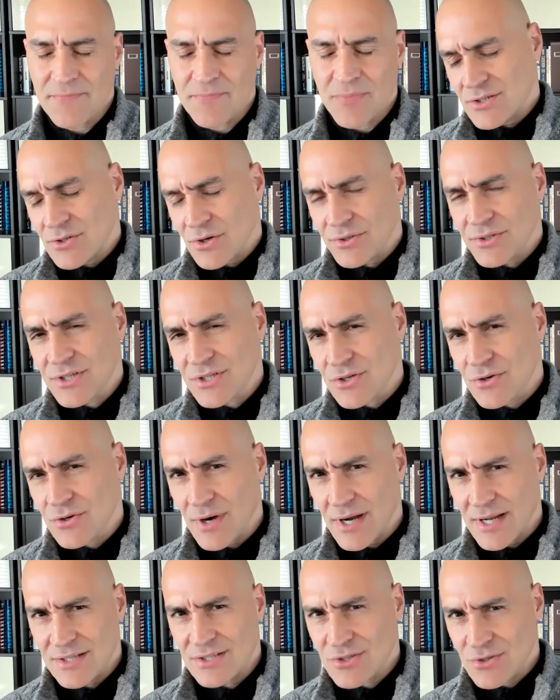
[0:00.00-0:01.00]
They told this
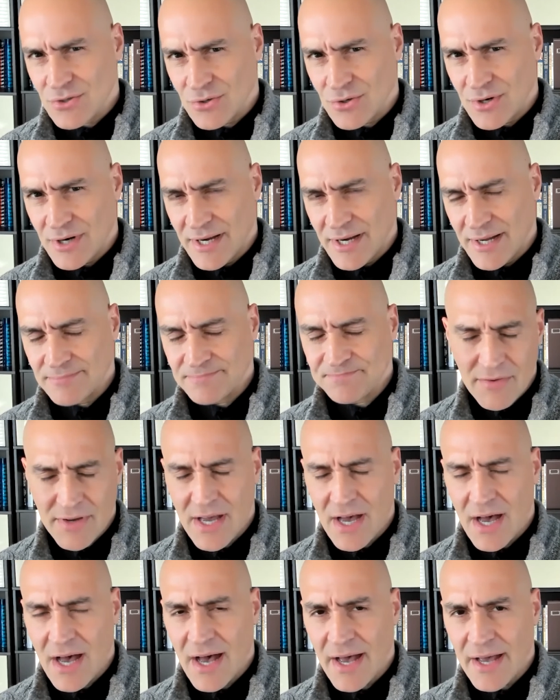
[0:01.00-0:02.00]
great story of a
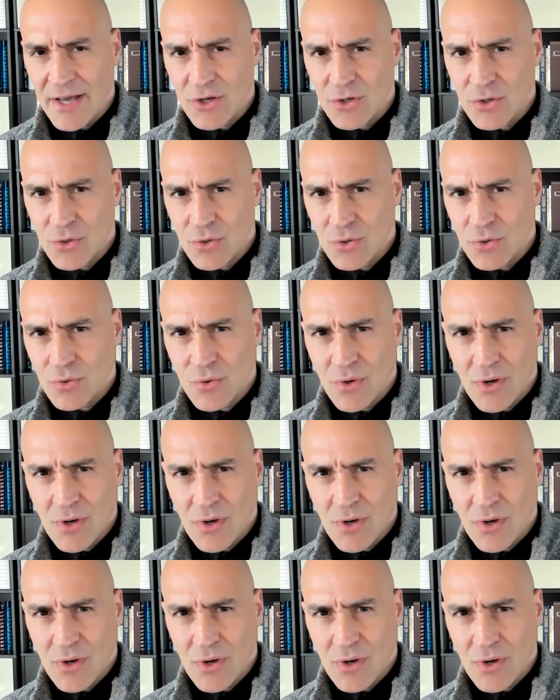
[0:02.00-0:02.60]
guy who